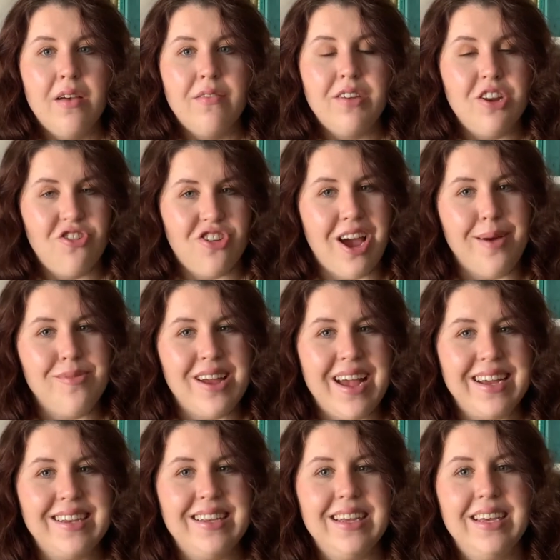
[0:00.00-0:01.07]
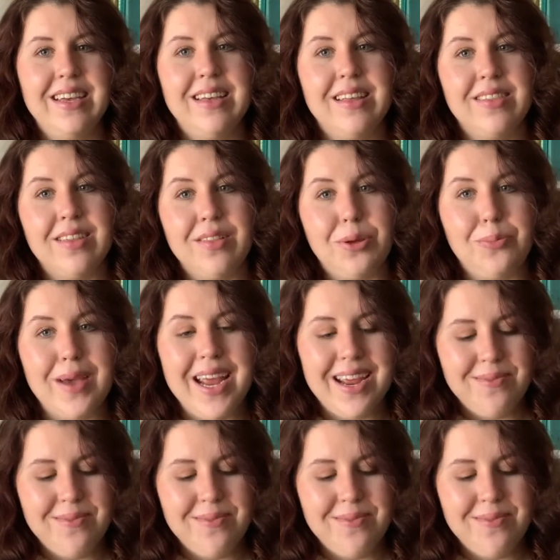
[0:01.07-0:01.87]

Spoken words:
finished object, the lume.